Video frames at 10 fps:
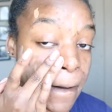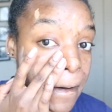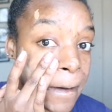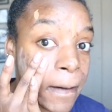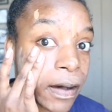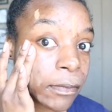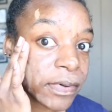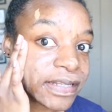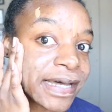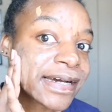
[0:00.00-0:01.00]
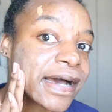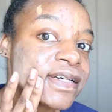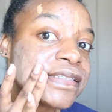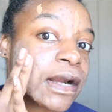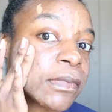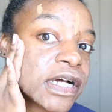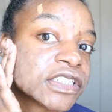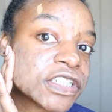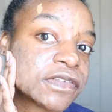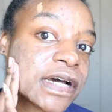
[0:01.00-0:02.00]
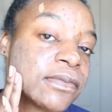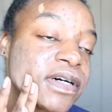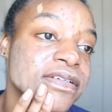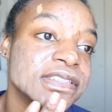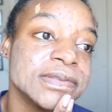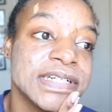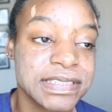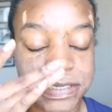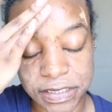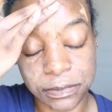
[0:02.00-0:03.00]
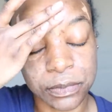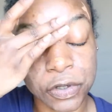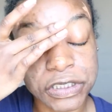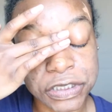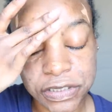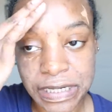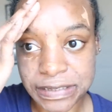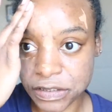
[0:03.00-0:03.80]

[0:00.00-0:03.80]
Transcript: And like I said, I'm not sure if that was because I didn't moisturize